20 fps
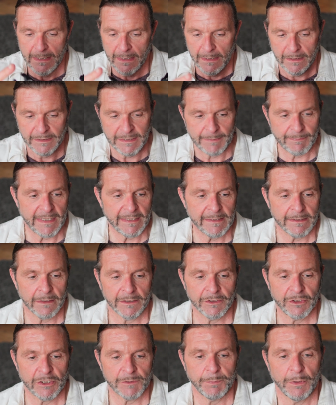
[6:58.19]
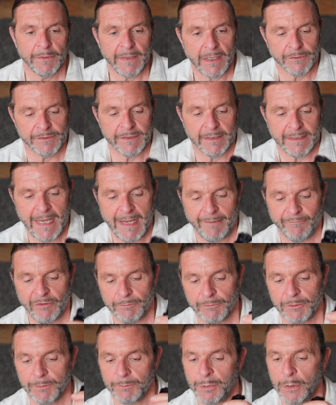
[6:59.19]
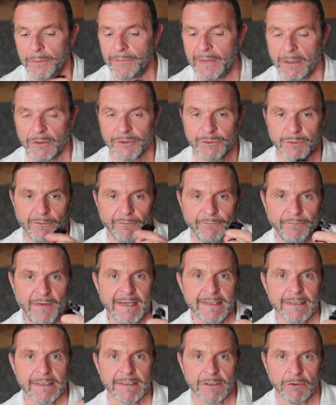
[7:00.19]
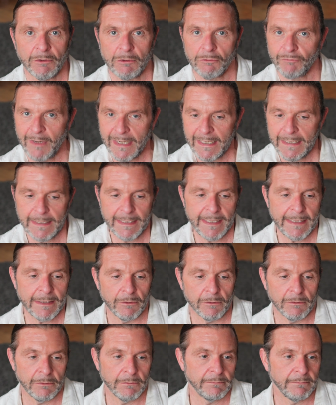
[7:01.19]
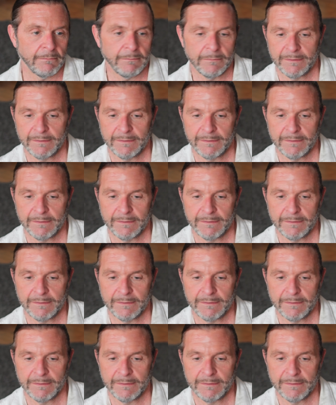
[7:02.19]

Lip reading: because it means I can just put that onto the camera and put that onto a fence or a railing or